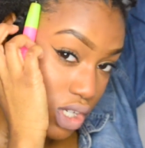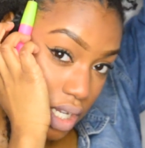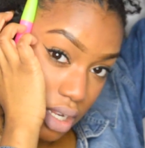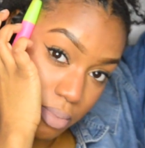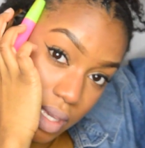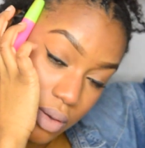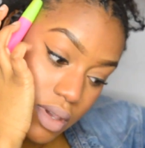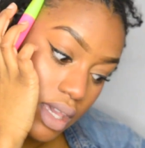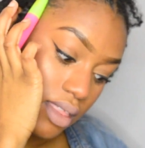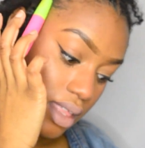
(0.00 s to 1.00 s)
you're gonna be
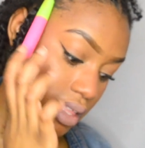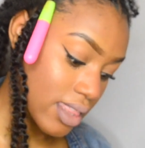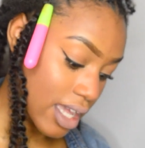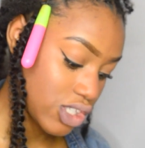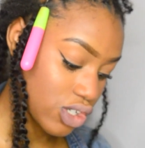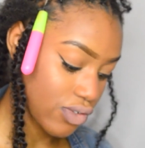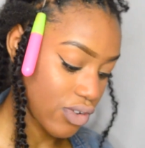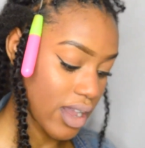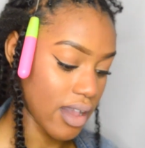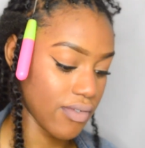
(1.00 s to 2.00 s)
with, that's your
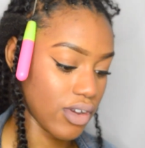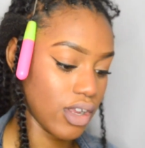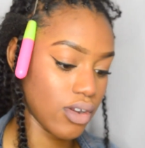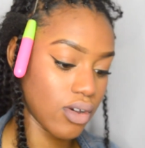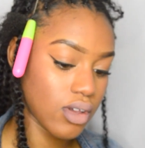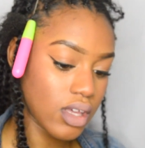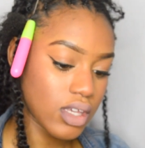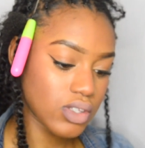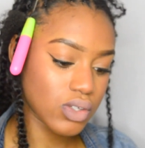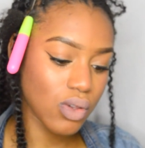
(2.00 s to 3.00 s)
forever, you know?
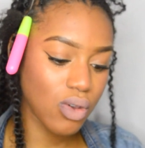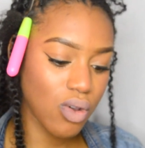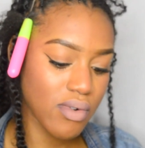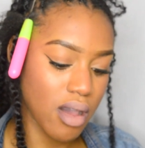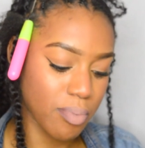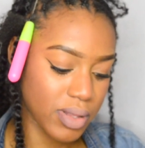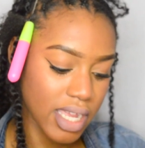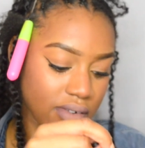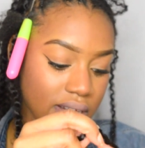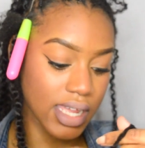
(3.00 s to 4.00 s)
So don't go around
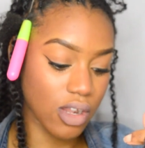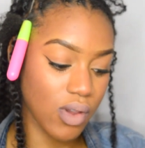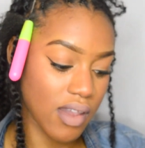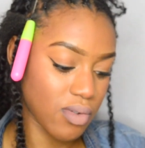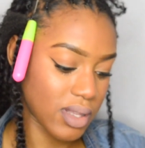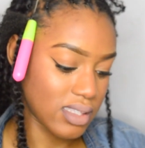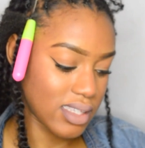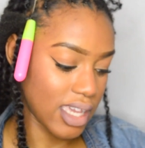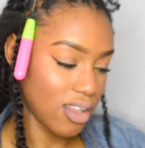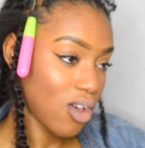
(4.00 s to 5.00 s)
playing around. I know everyone's
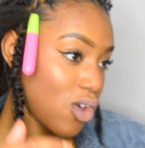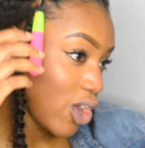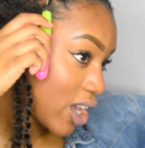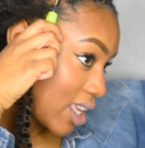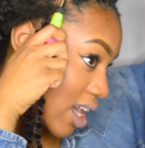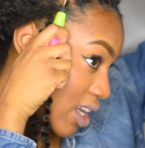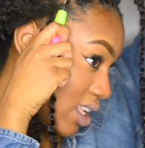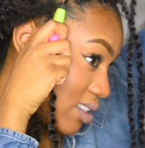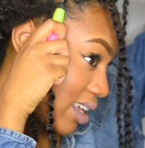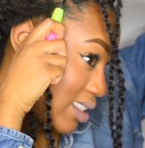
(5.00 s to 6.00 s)
saying, no, you're young, you
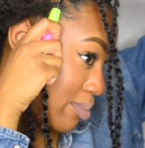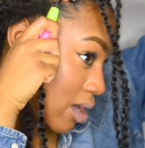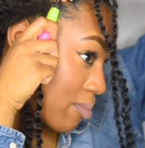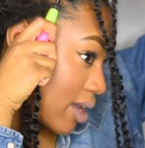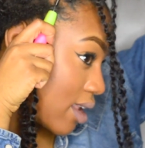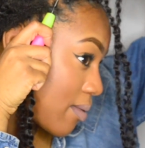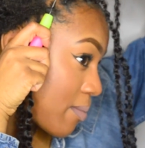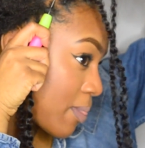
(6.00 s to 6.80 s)
need to experiment.